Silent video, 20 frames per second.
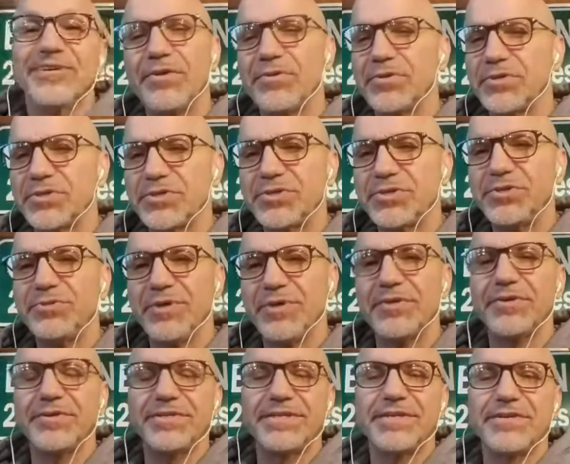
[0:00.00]
There's two
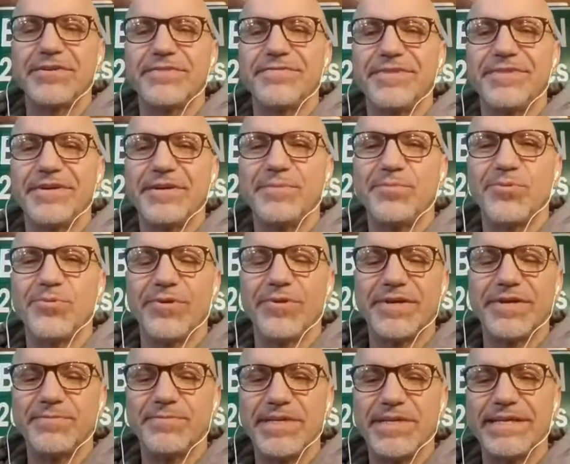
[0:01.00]
others that are very important
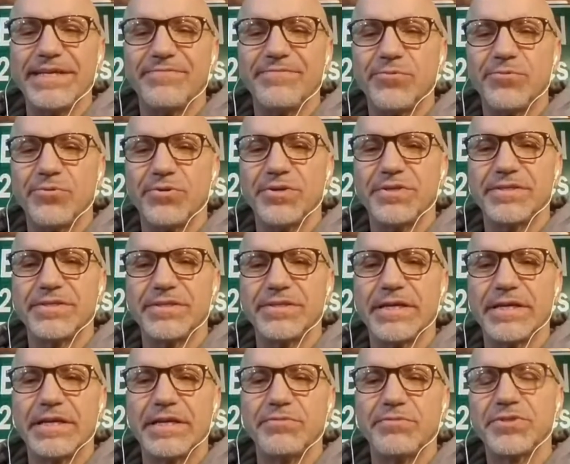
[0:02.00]
to me, and of course,
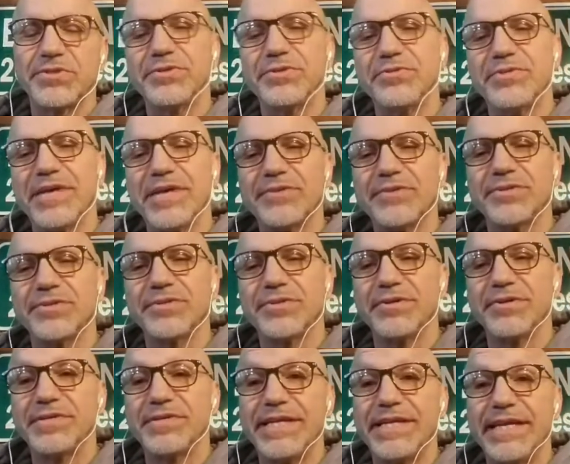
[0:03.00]
it was
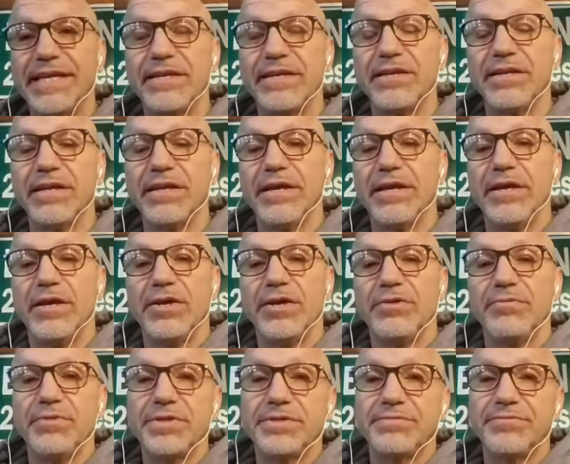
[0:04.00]
2013,
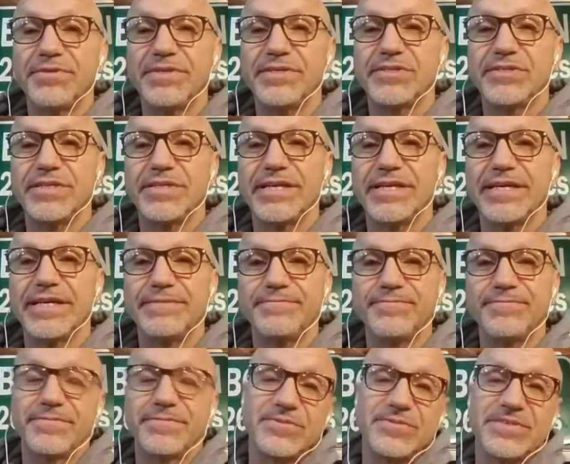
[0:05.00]
which was
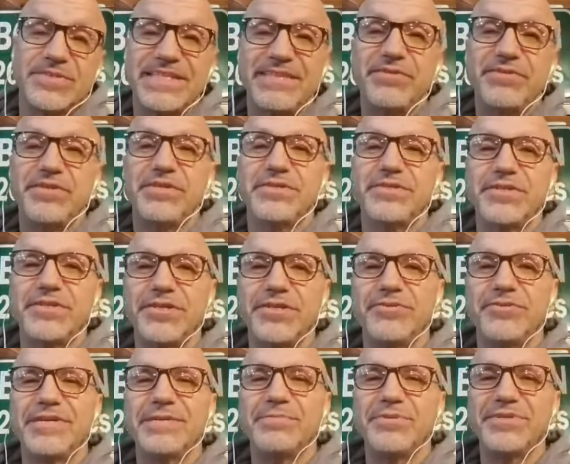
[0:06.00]
7 years ago, a
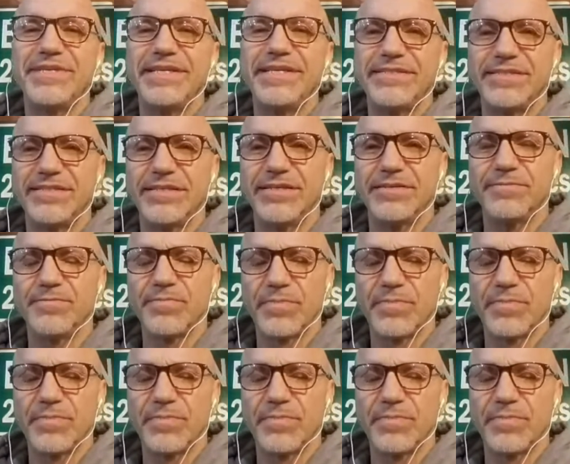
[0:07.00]
couple of days ago,